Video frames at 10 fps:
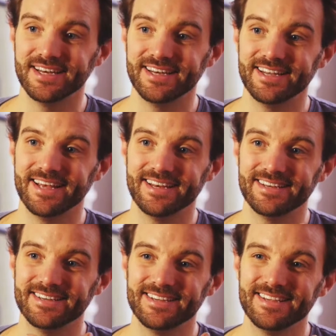and,
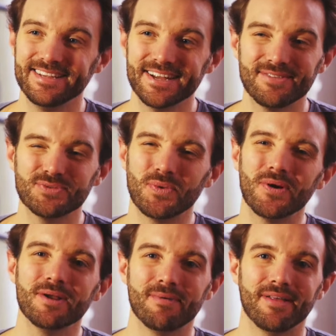and you don't have to
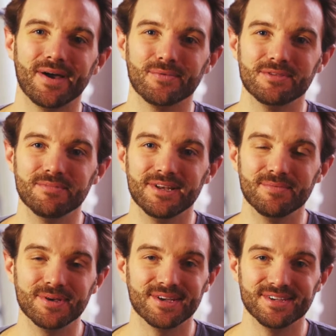worry about that with the
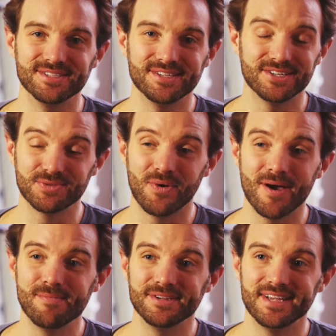miller because you just
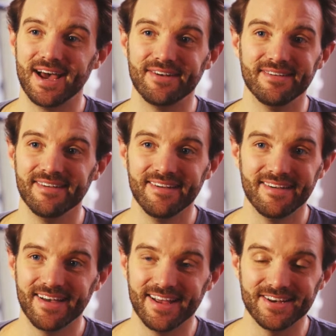wipe it down
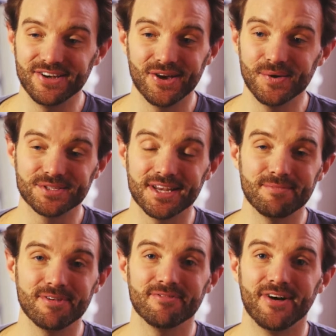and you know it's going
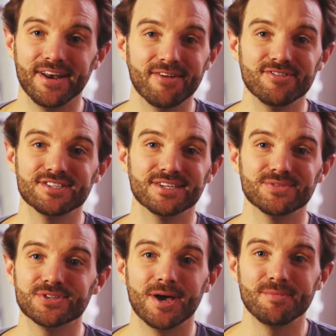to be fine every
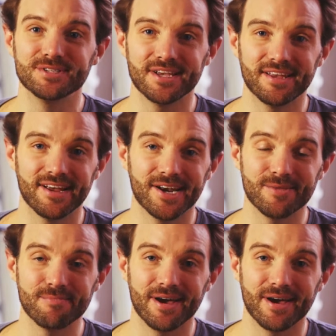single time you take it out of the